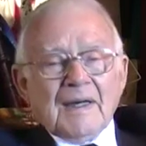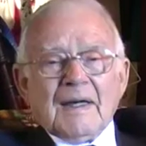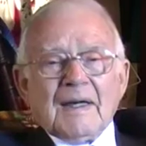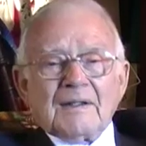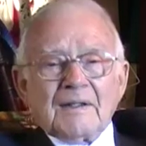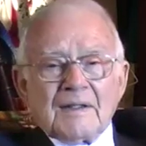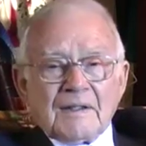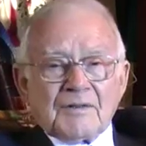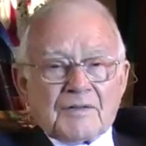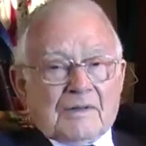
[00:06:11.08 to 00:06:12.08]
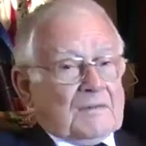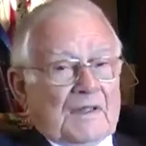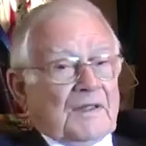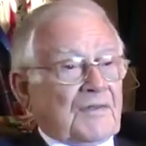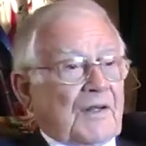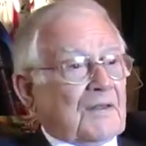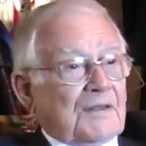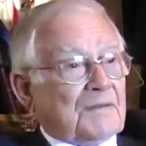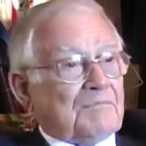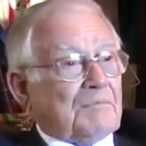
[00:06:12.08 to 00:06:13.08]
And so I
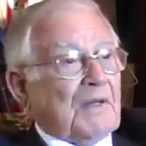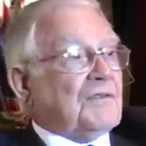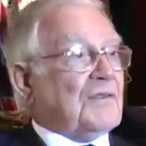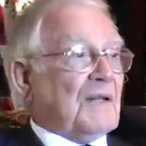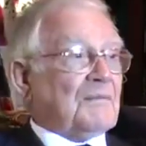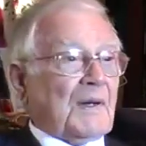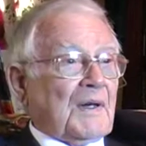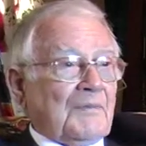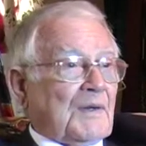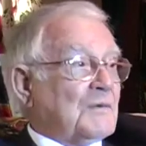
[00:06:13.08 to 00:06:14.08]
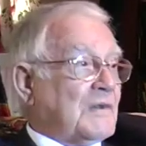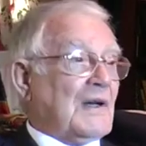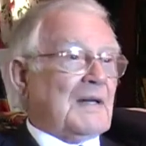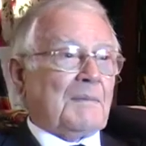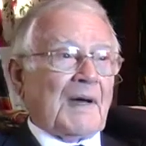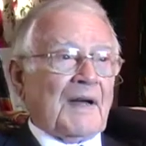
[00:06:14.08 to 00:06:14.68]
started pinching it wherever it was lying about.